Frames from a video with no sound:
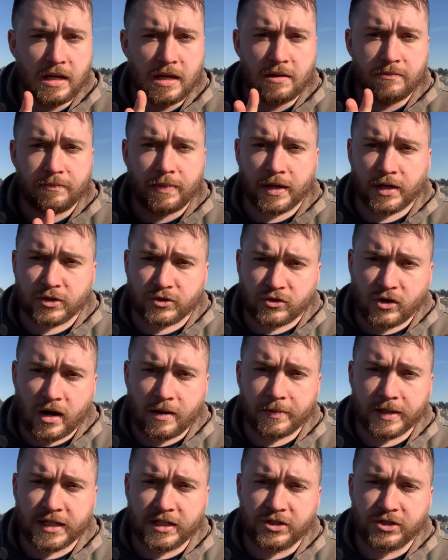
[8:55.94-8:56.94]
better
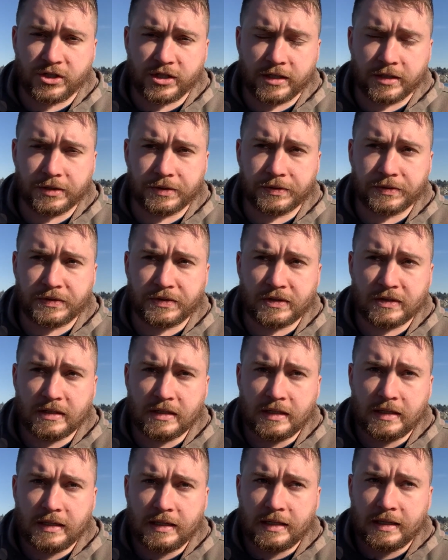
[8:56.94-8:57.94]
trauma shears,
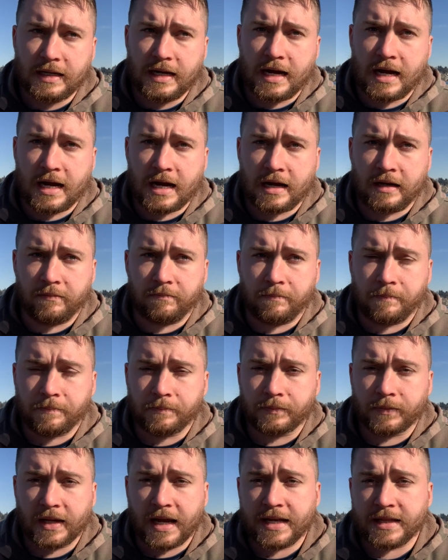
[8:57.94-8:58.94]
and
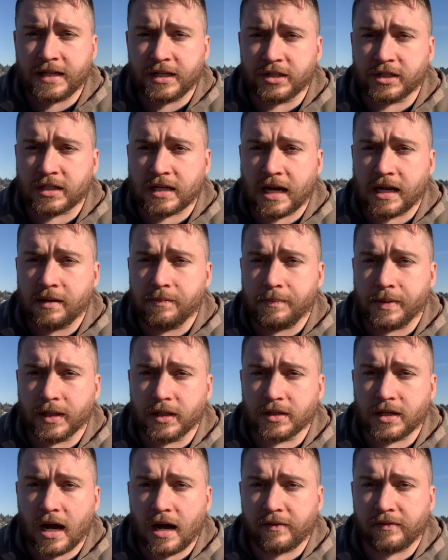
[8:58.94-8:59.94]
then just kind of
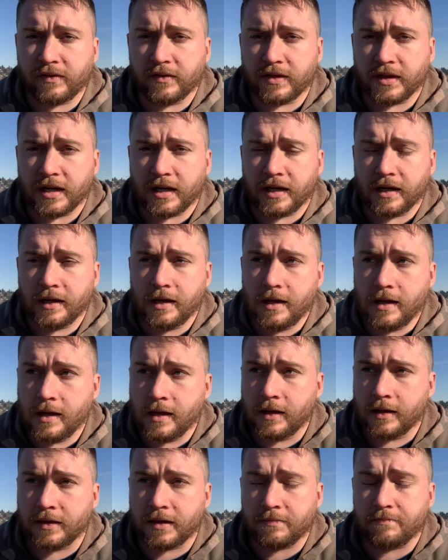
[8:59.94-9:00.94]
build off of the
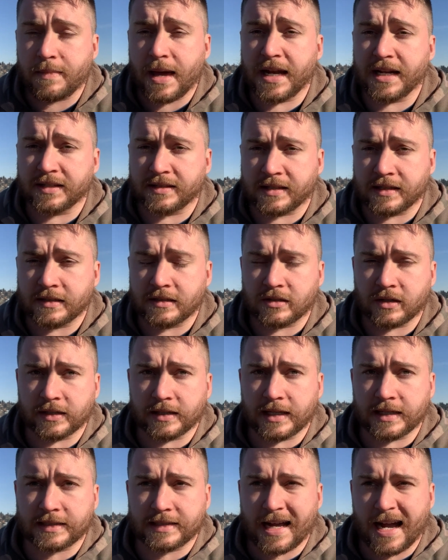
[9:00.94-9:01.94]
medicine. So I'd
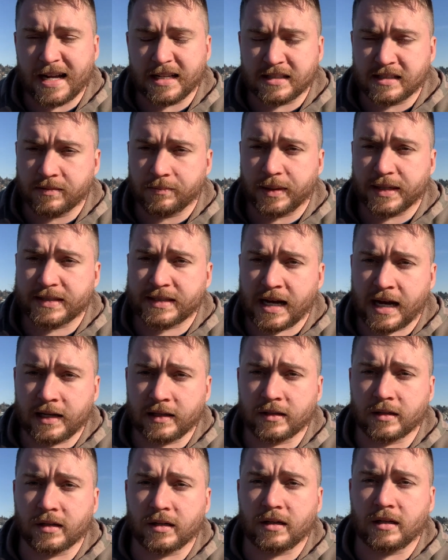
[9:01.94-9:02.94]
like to add some like
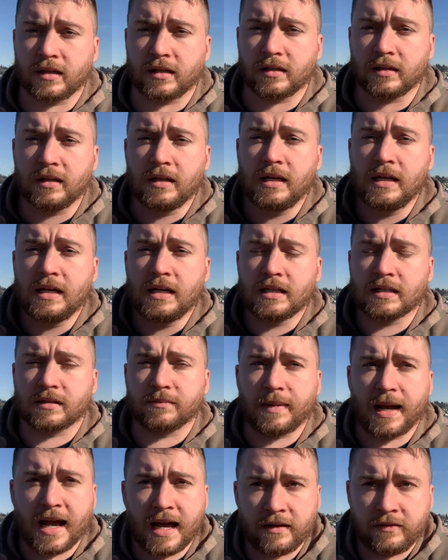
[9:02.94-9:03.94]
Tylenol, some
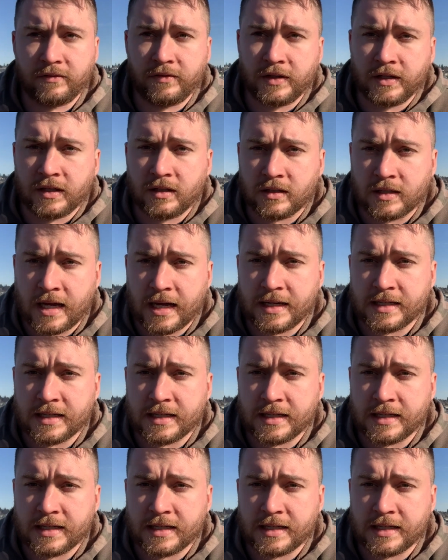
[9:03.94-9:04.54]
Advil, kind